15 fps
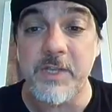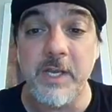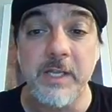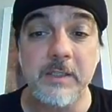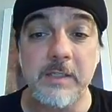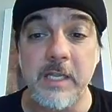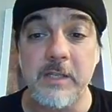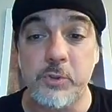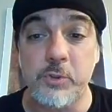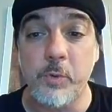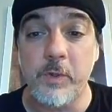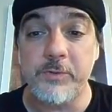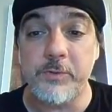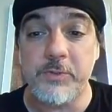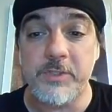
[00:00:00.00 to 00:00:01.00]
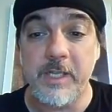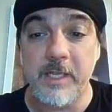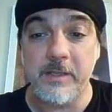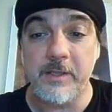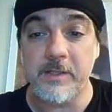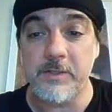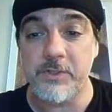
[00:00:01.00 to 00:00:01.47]
site, they do
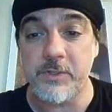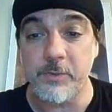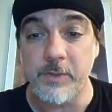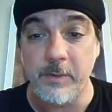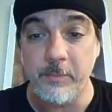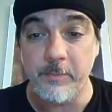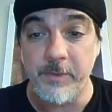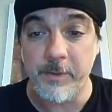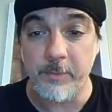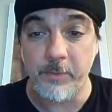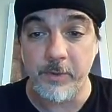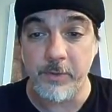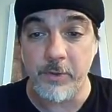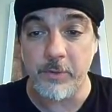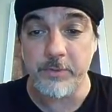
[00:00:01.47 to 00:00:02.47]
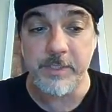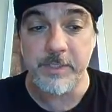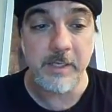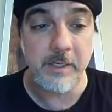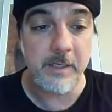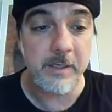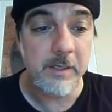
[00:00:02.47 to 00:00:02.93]
understand this, so they will
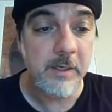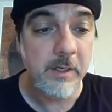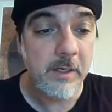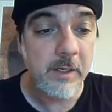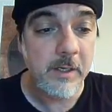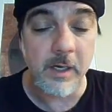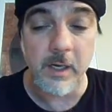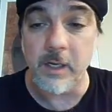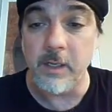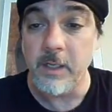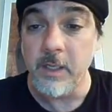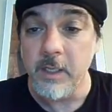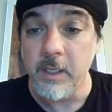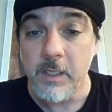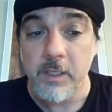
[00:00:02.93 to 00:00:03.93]
notate it. The